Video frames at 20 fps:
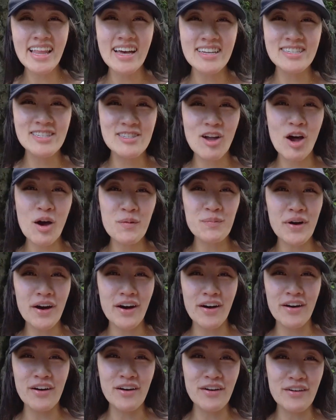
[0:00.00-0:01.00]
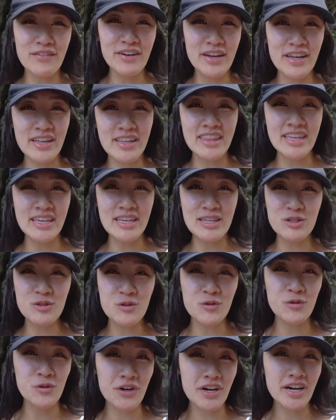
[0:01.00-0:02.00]
last stop of the
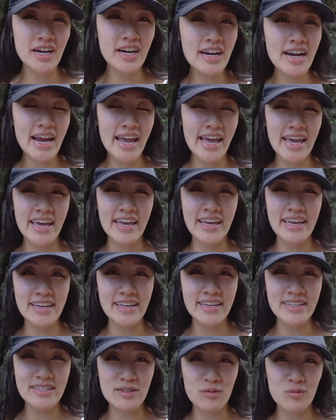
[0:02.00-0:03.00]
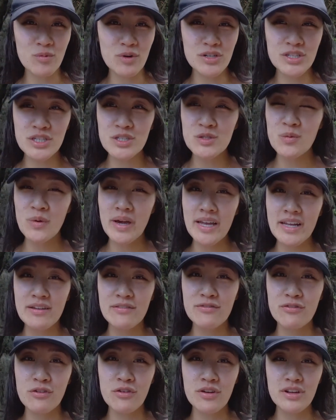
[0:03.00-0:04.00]
tour, and we're just waiting
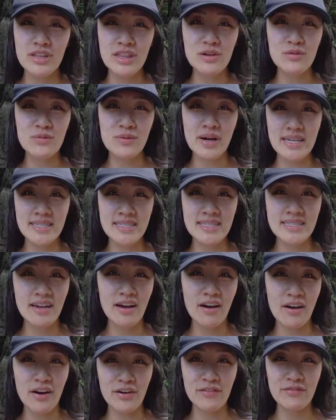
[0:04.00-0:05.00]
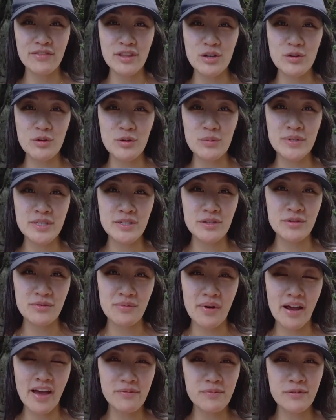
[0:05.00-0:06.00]
for the rest of the group to
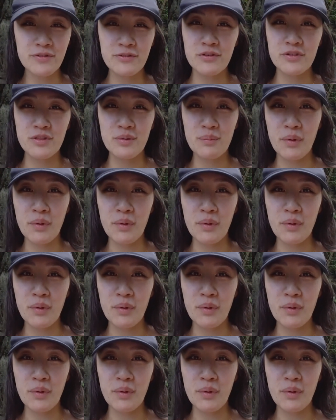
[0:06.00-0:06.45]
arrive before the